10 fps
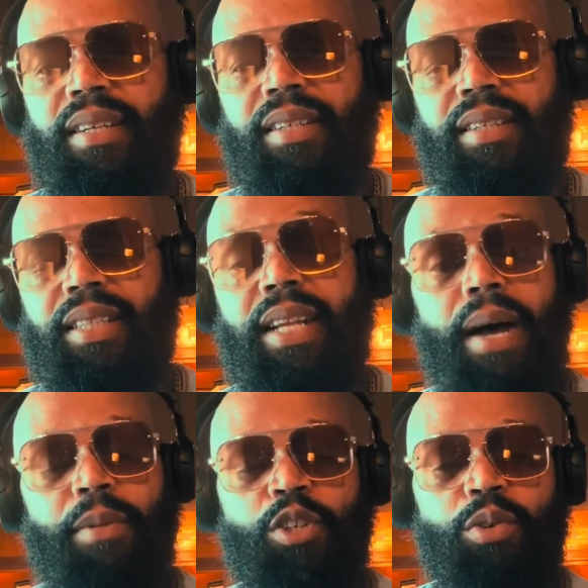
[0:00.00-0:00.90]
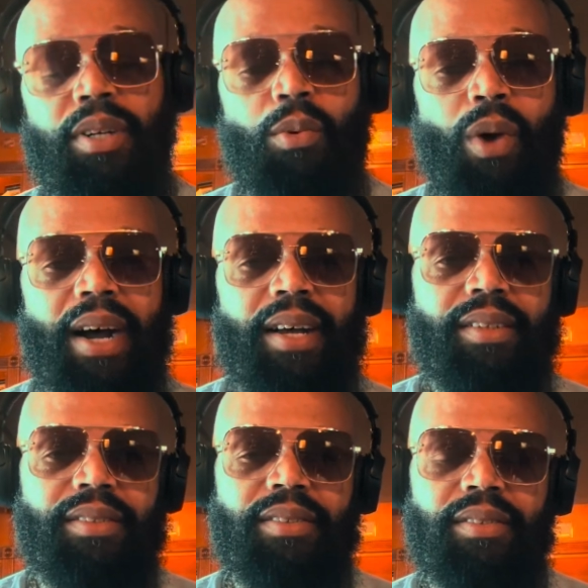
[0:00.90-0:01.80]
That's not mature and wise.
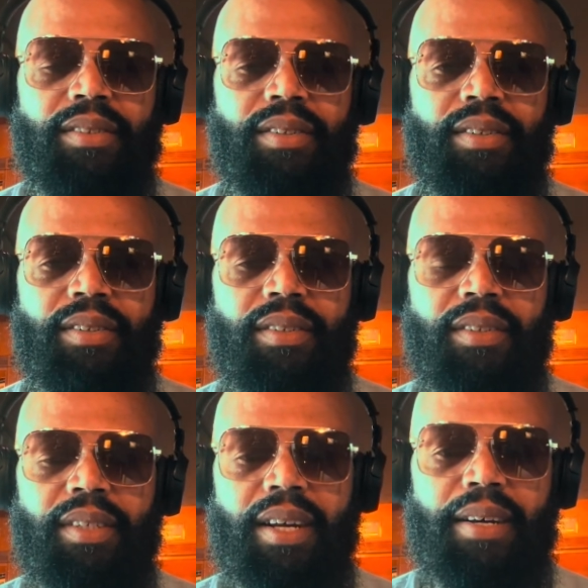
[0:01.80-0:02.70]
You know what I